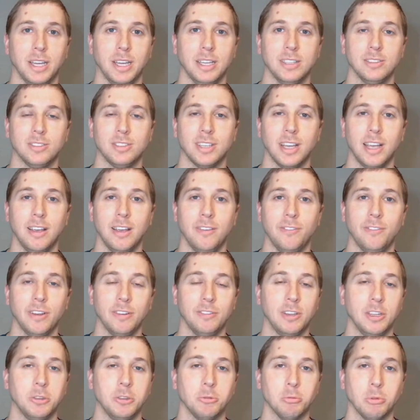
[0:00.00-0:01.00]
and save
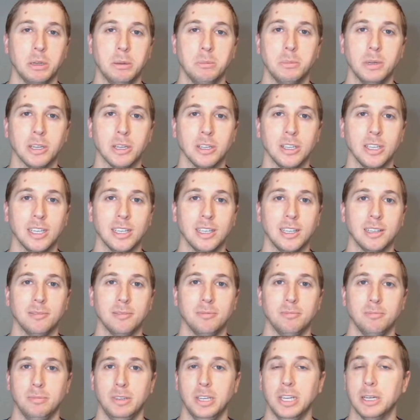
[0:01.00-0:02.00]
$53 million
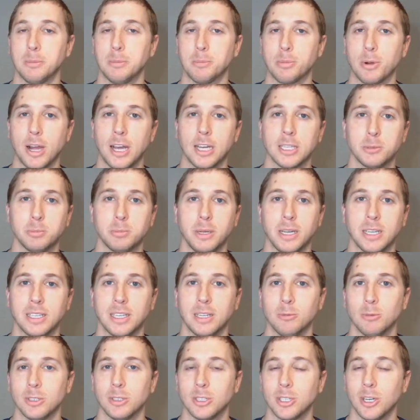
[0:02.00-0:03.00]
and get a
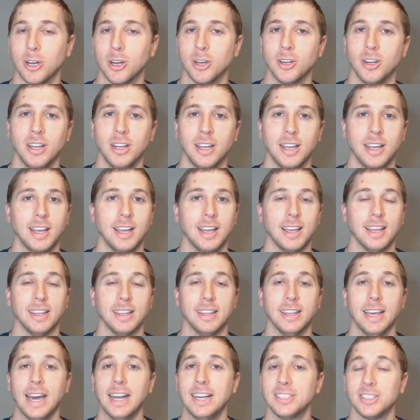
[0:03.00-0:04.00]
prospect in return,
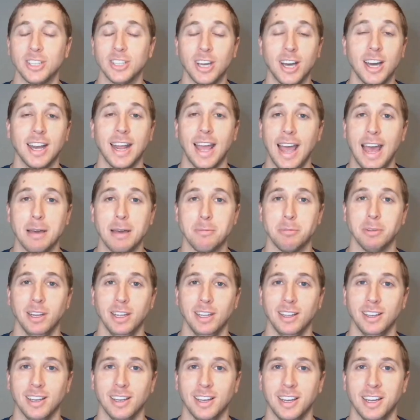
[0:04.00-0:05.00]
that is not
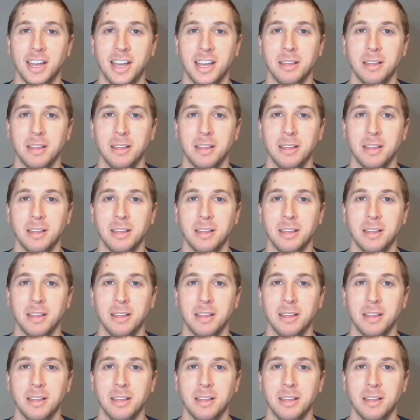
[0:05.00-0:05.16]
happening.